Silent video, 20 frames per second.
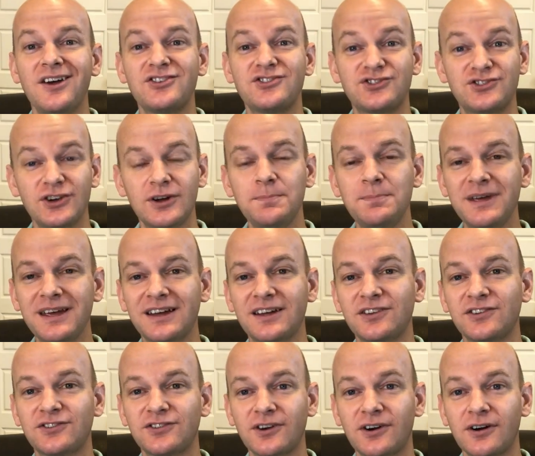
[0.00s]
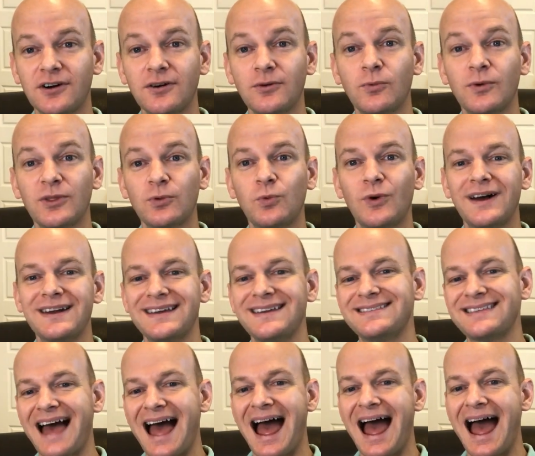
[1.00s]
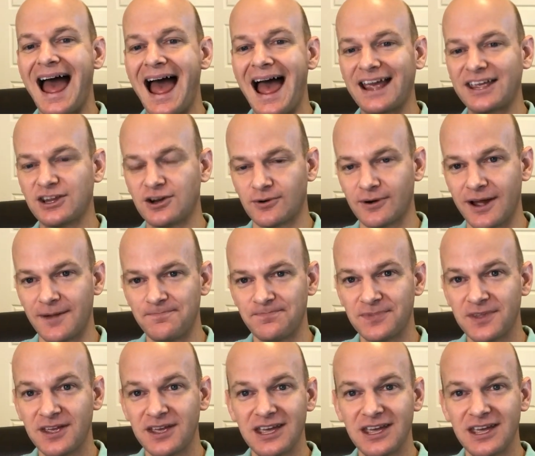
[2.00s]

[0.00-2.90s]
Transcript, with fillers: should be concerned with what is accurate.